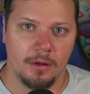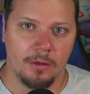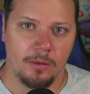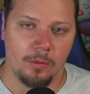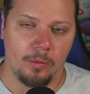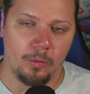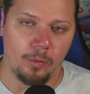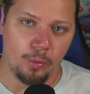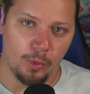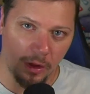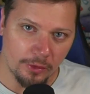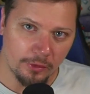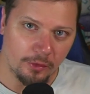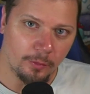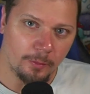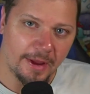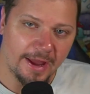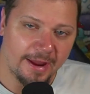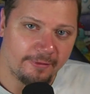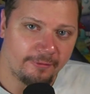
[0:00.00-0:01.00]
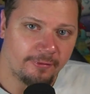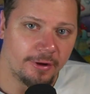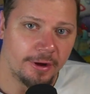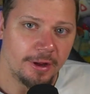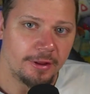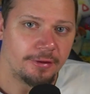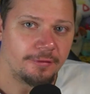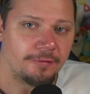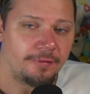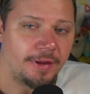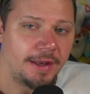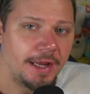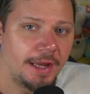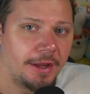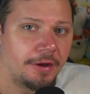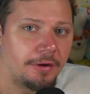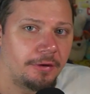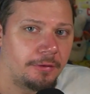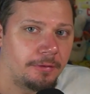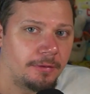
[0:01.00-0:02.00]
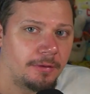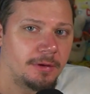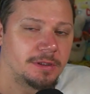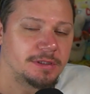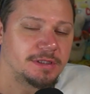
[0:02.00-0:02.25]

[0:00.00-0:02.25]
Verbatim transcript: Welcome back for another video.